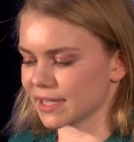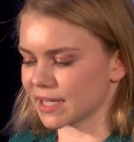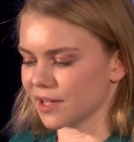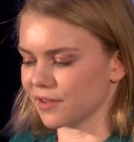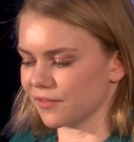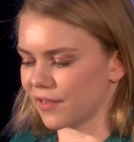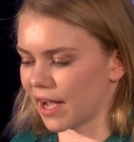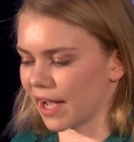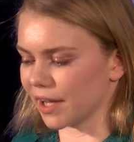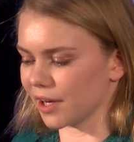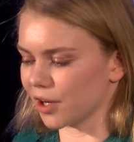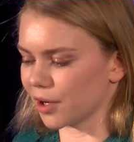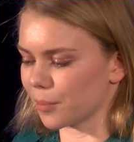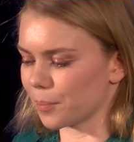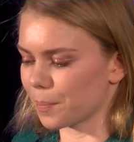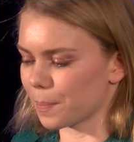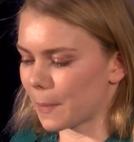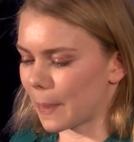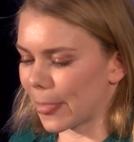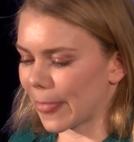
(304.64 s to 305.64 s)
at Dave Vider.
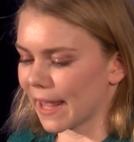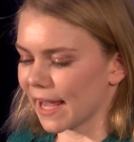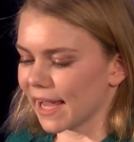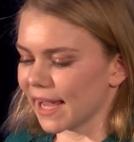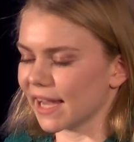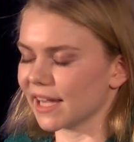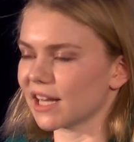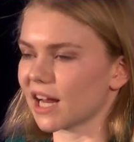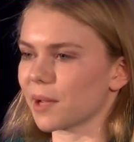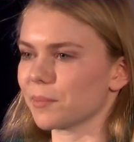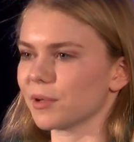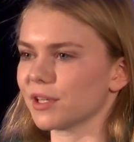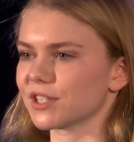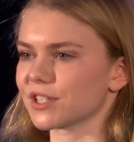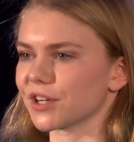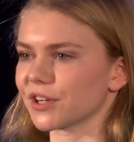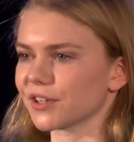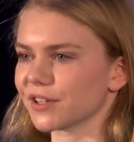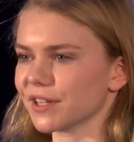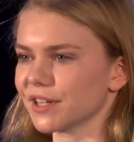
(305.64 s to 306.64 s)
And I'm
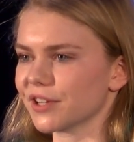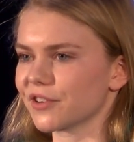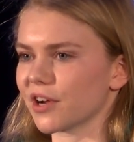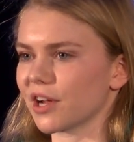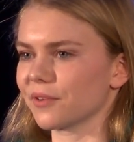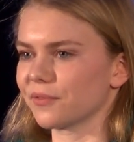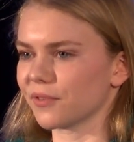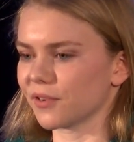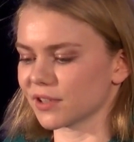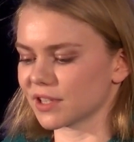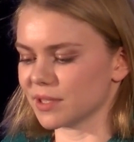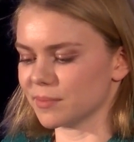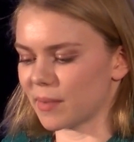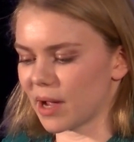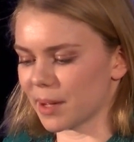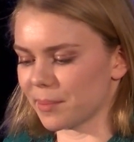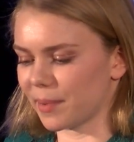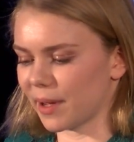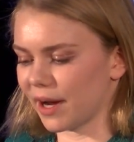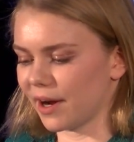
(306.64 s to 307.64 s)
eternally grateful to
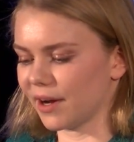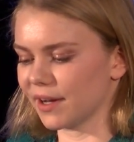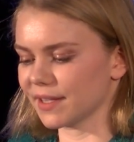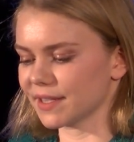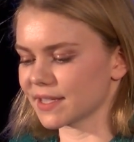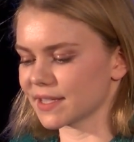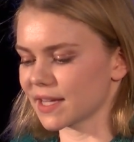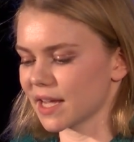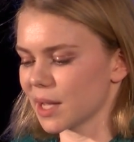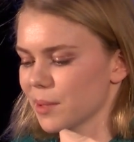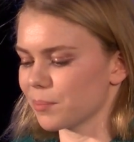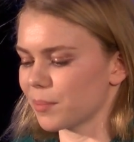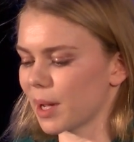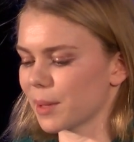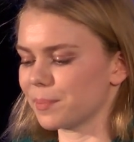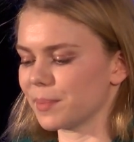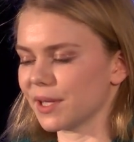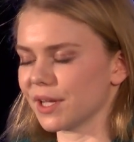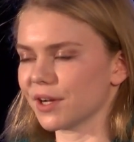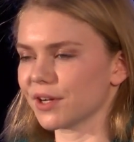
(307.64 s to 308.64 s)
my parents,
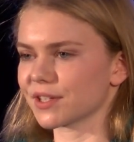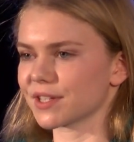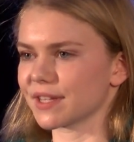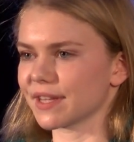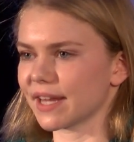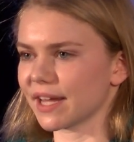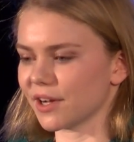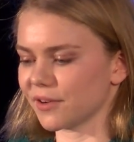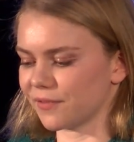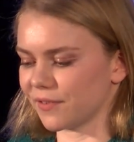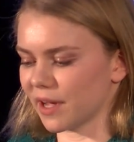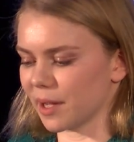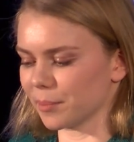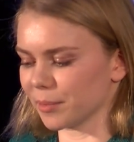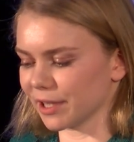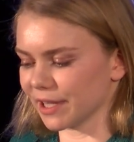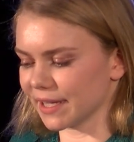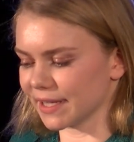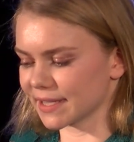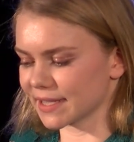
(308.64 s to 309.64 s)
my peers and their
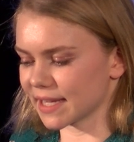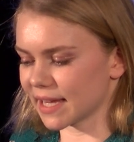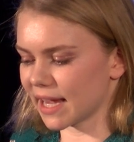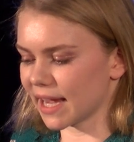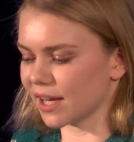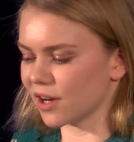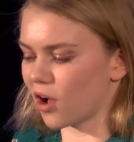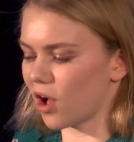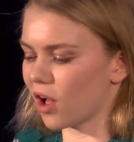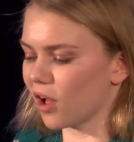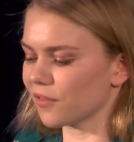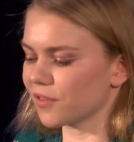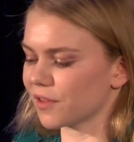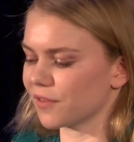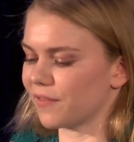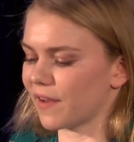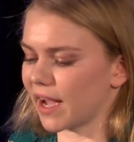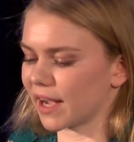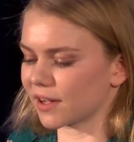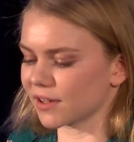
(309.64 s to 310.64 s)
families, and all of
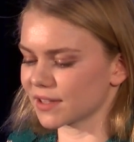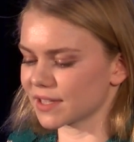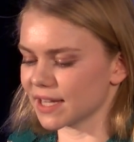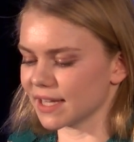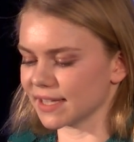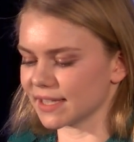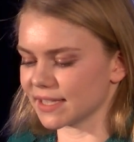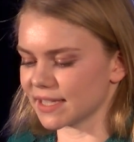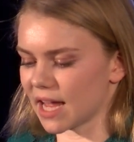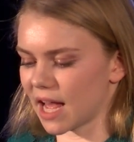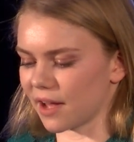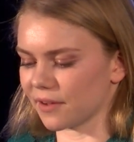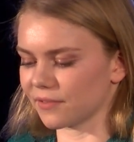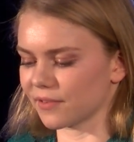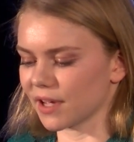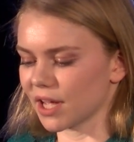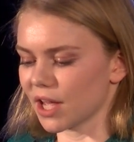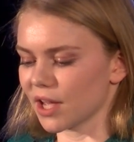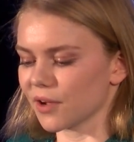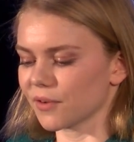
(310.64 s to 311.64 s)
the faculty and staff
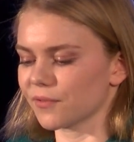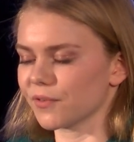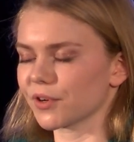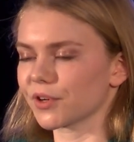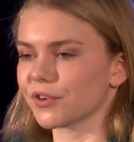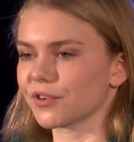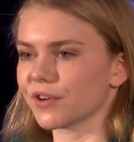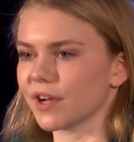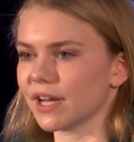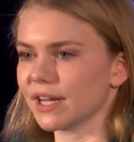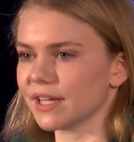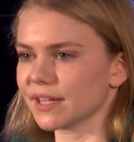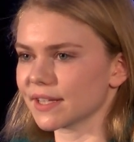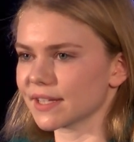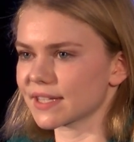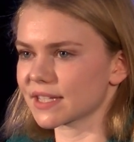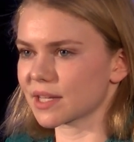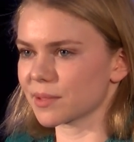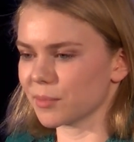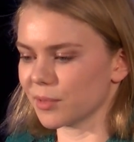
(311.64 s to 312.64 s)
for creating
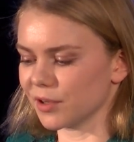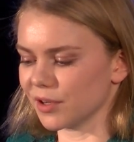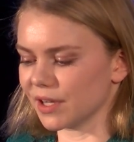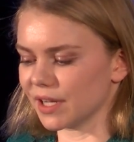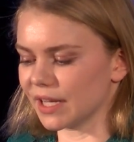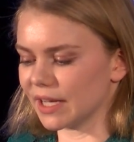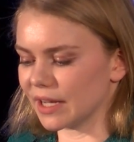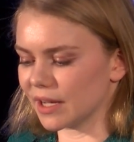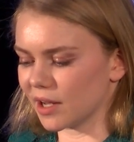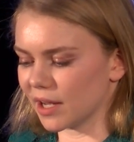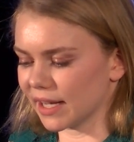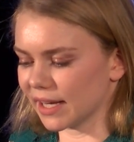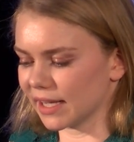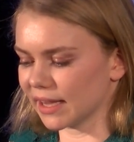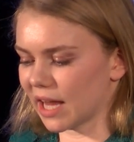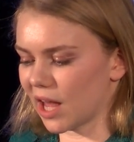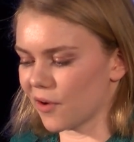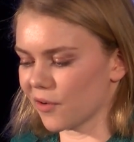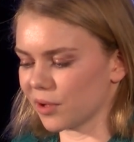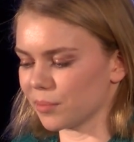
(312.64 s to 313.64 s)
this community
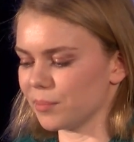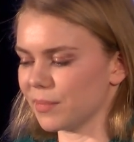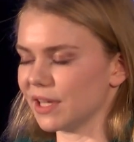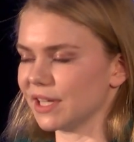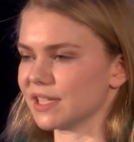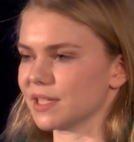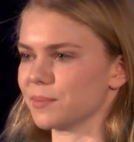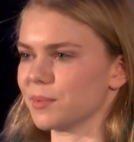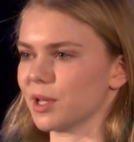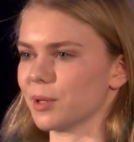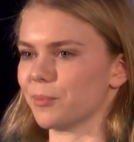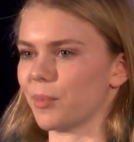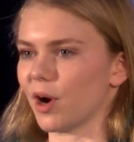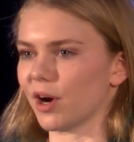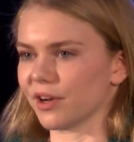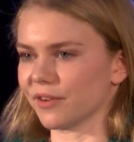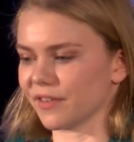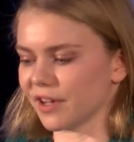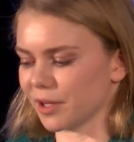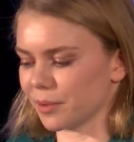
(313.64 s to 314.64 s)
and allowing me to be a
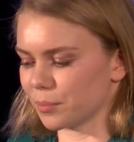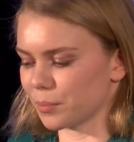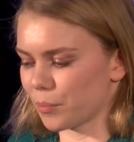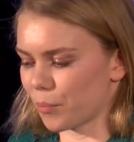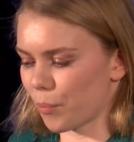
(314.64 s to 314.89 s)
part of it.